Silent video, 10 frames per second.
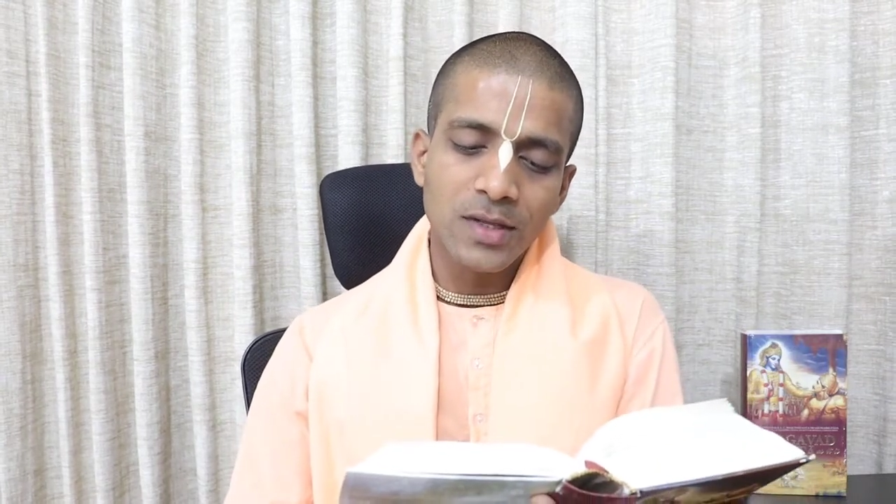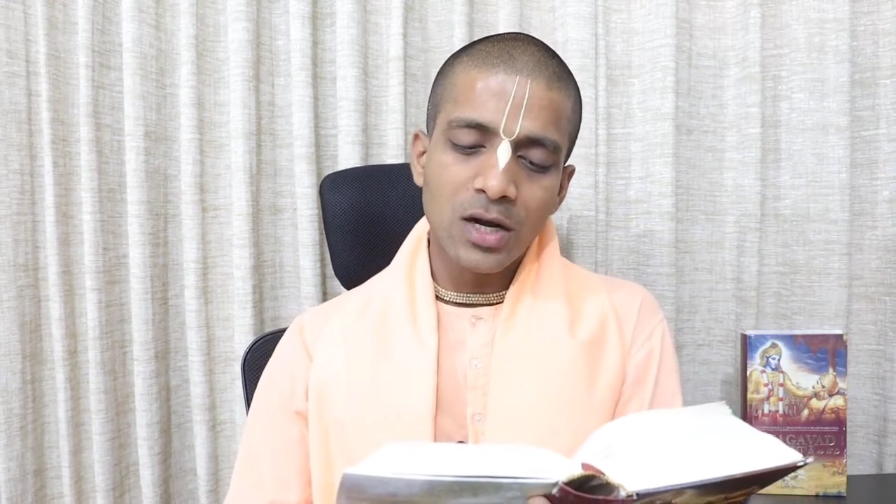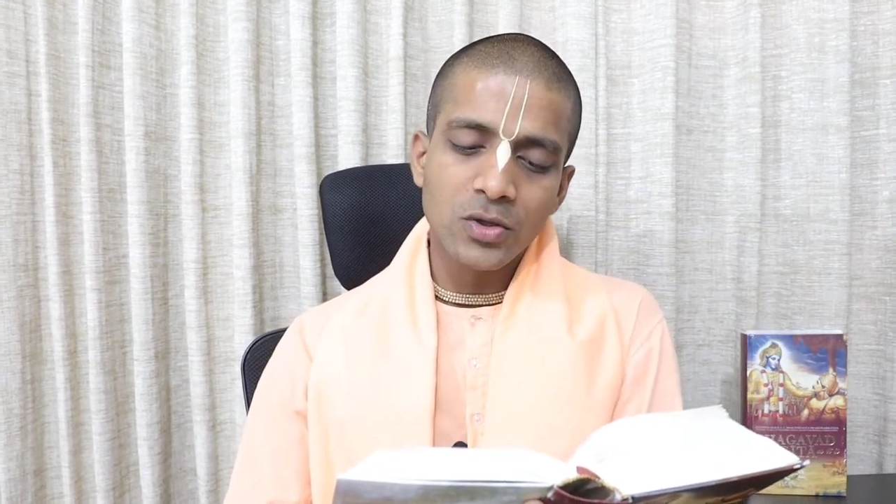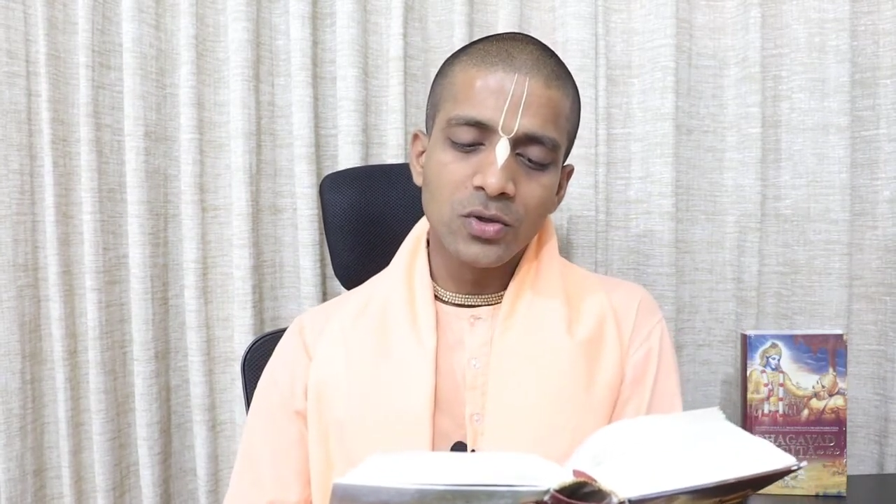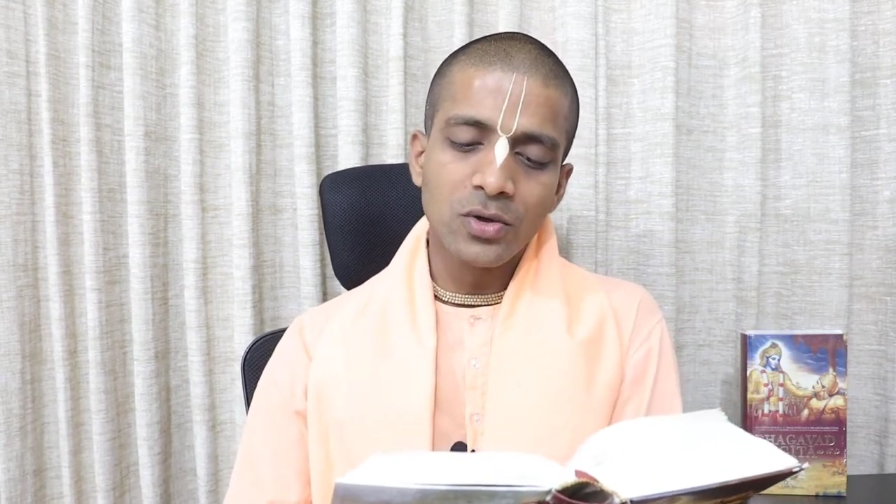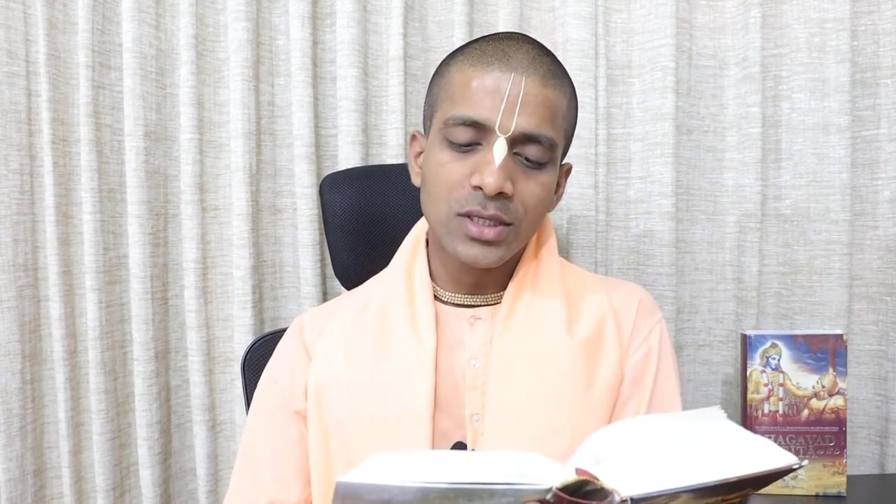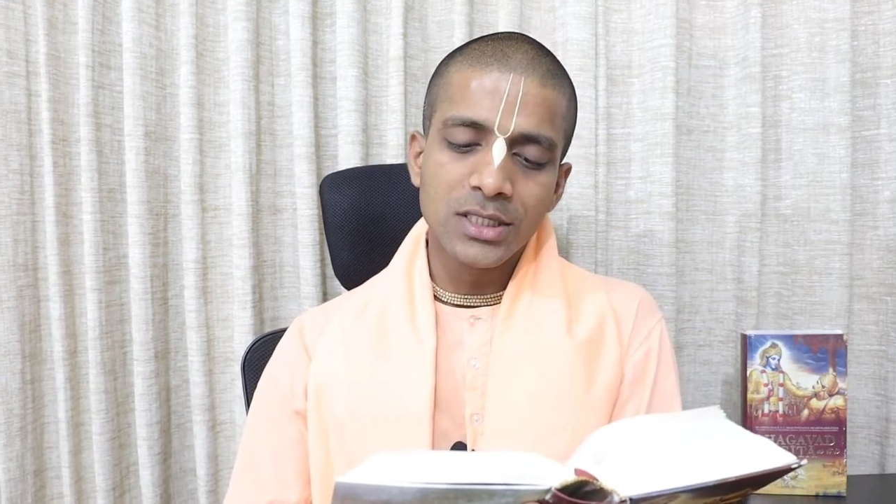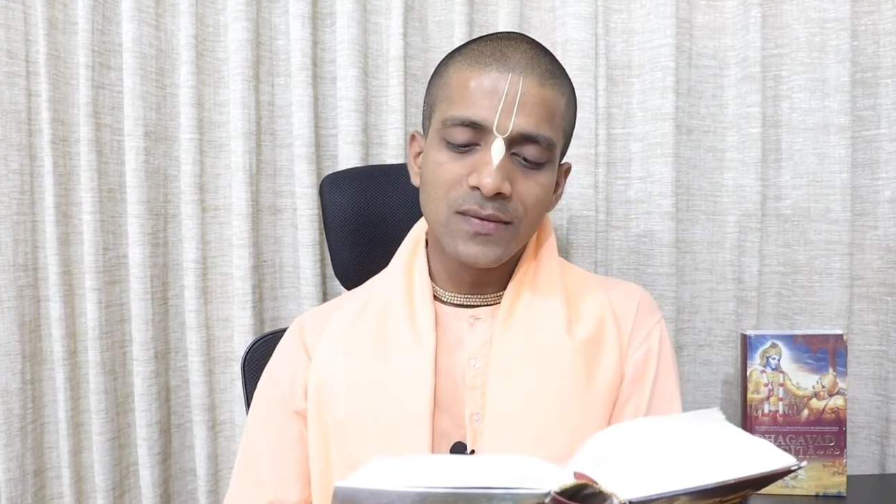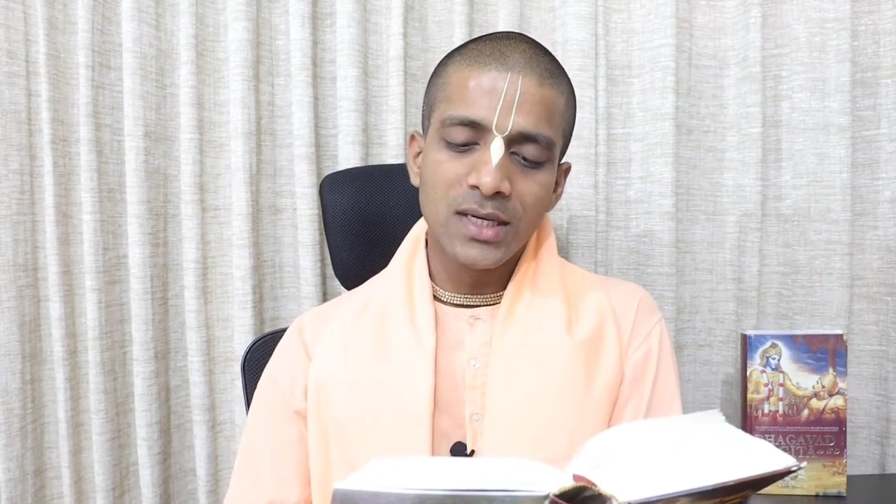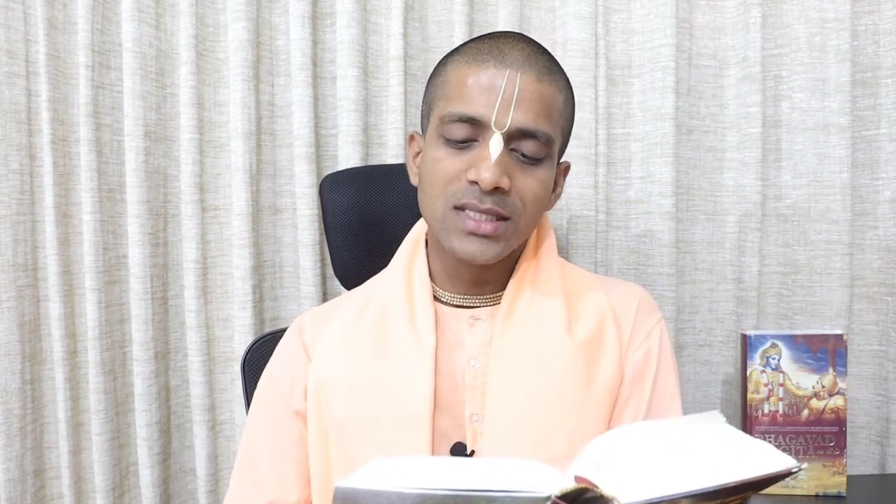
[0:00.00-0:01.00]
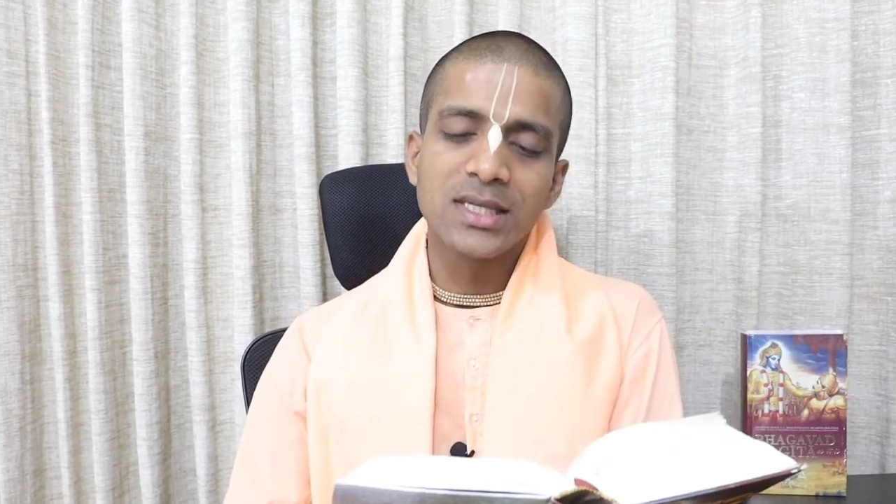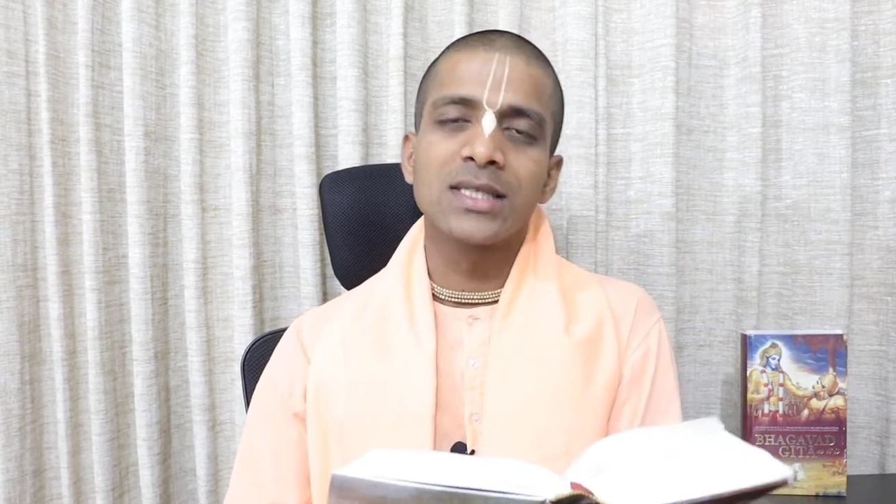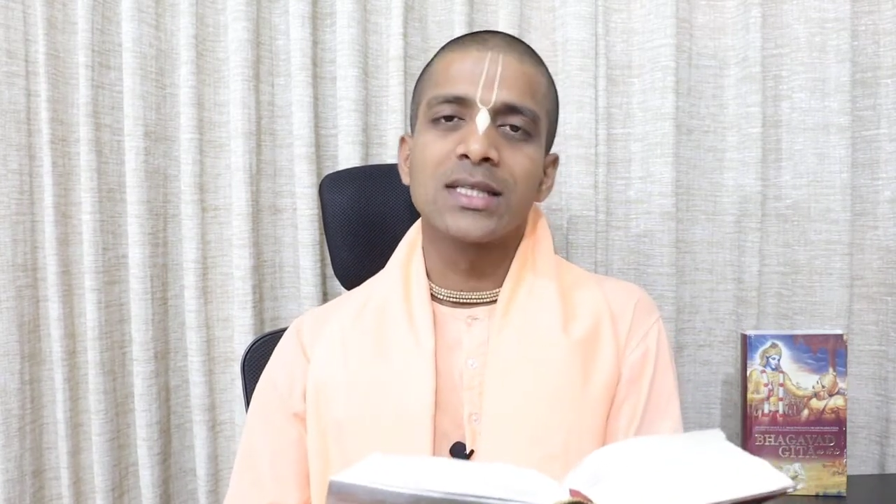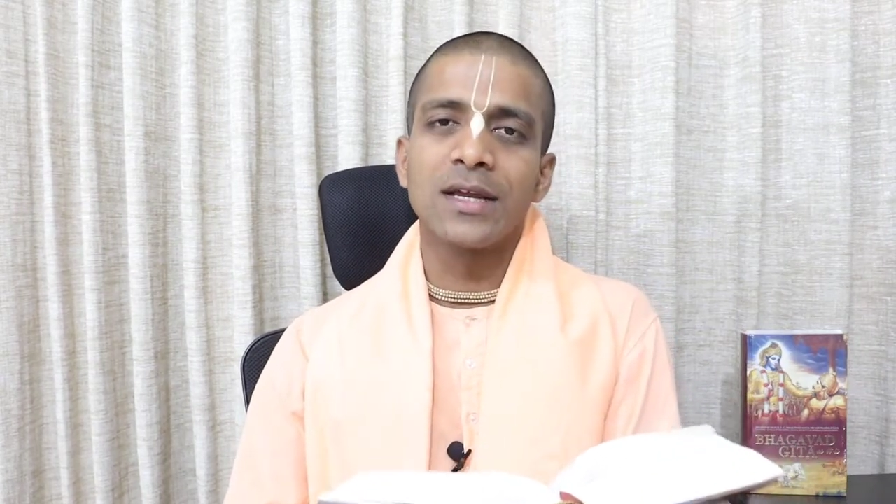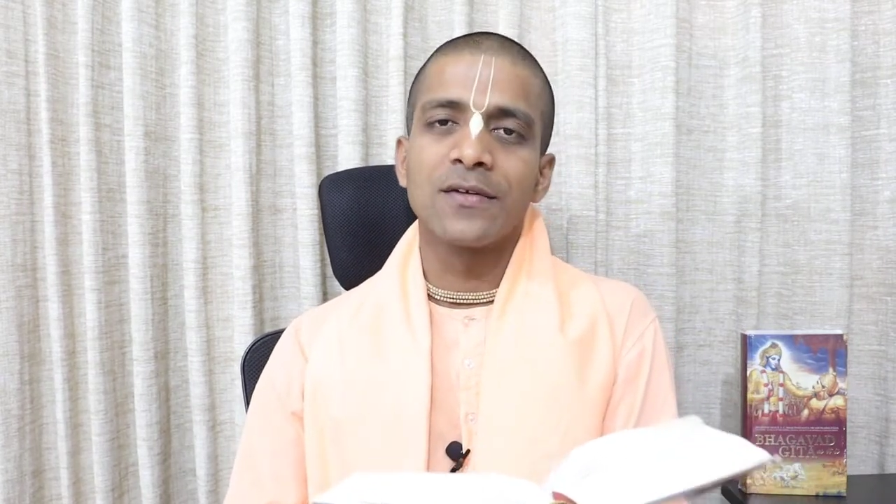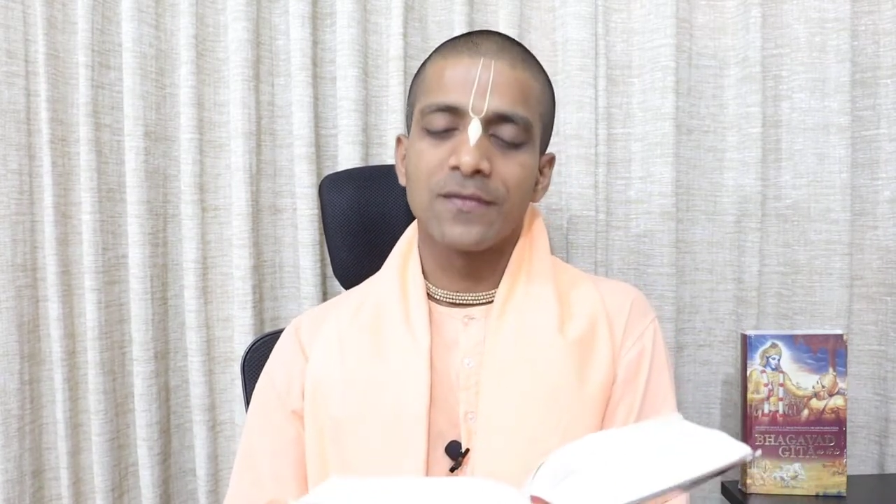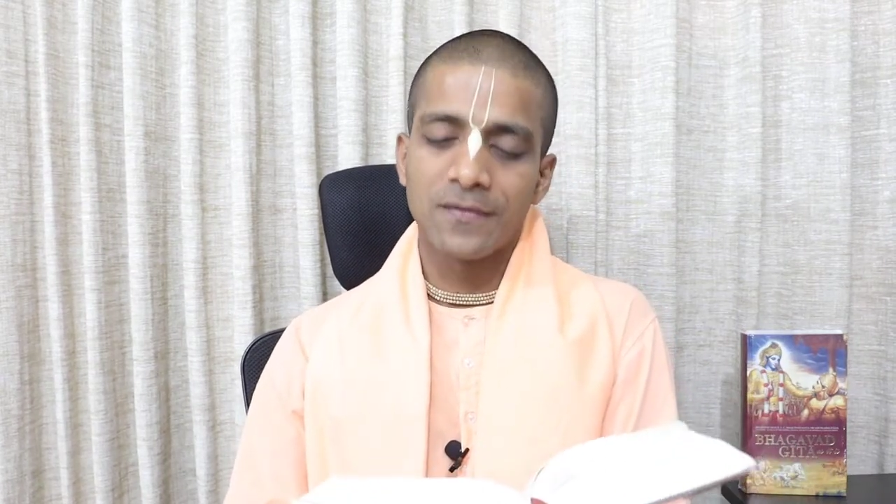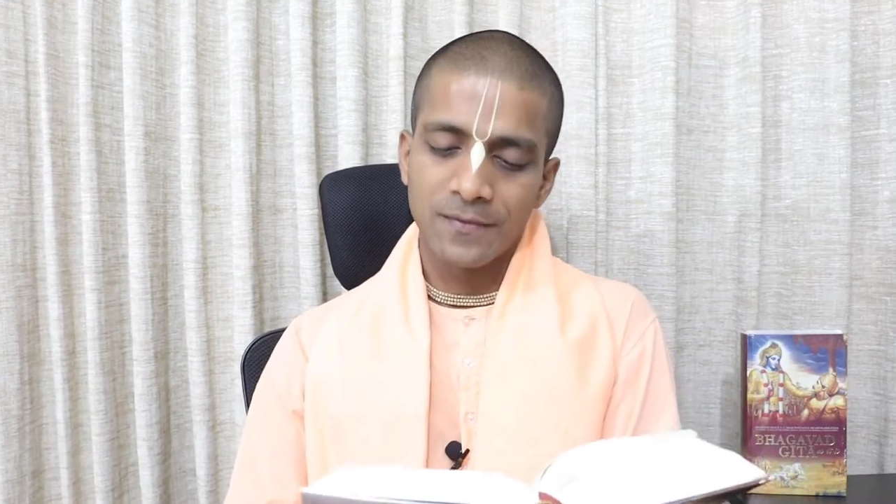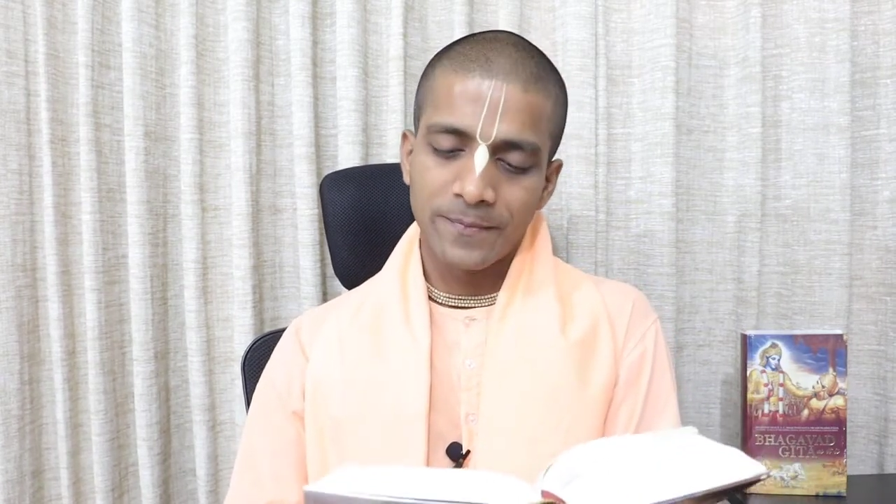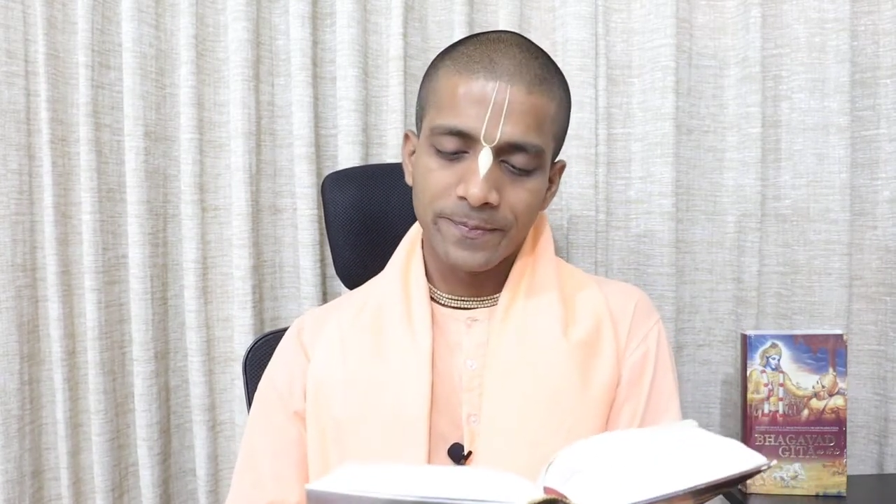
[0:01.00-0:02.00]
the householders even in sex life